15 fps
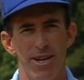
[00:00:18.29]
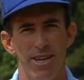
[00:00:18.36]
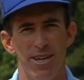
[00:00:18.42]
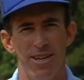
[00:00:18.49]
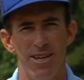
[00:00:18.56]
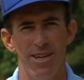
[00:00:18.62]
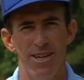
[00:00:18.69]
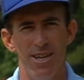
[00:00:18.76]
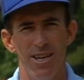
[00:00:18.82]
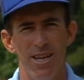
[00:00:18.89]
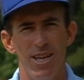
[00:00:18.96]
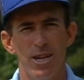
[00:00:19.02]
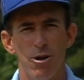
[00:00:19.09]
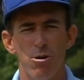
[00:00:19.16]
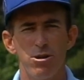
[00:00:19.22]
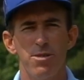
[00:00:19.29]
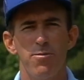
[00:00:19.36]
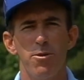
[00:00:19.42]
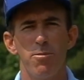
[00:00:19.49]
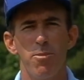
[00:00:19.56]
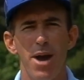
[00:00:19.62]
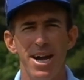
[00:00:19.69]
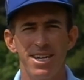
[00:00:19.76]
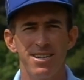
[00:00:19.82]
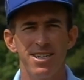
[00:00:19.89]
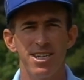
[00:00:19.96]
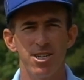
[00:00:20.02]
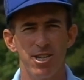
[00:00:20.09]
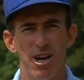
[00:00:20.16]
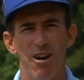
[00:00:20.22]
Of course, if you're
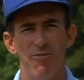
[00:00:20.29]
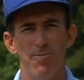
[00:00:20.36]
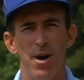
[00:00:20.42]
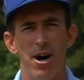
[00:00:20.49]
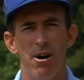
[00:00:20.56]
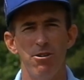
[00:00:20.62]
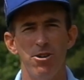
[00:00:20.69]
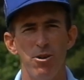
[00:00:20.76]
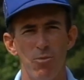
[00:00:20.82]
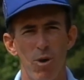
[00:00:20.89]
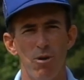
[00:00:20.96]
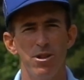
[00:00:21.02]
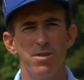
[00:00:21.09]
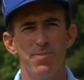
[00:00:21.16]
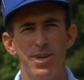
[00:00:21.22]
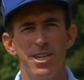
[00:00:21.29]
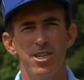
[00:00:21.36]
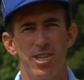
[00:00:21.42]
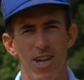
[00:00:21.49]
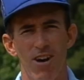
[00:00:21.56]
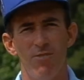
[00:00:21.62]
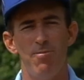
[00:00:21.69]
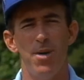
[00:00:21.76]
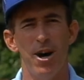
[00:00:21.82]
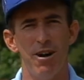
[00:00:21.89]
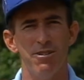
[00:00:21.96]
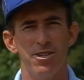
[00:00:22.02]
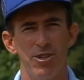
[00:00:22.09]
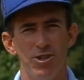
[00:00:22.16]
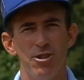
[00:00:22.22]
practicing softball, you want as many
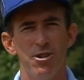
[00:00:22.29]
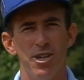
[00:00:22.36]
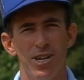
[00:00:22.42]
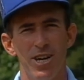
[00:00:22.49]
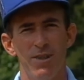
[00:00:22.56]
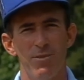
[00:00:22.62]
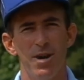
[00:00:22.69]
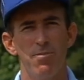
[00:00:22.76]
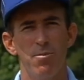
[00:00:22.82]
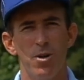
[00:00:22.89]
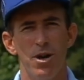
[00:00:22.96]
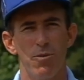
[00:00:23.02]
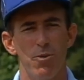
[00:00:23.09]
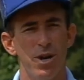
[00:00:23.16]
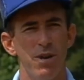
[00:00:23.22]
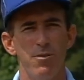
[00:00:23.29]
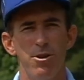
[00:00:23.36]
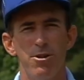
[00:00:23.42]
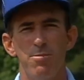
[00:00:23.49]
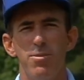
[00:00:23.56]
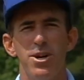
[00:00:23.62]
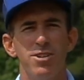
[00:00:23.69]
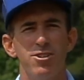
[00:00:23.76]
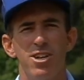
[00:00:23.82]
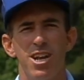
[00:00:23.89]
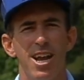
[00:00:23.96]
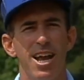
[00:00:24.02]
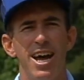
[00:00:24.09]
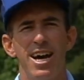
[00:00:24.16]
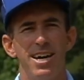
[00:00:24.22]
softballs as you can come up with, whatever your budget
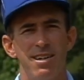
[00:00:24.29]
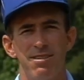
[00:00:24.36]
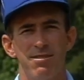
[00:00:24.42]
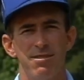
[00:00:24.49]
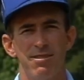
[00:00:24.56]
allows.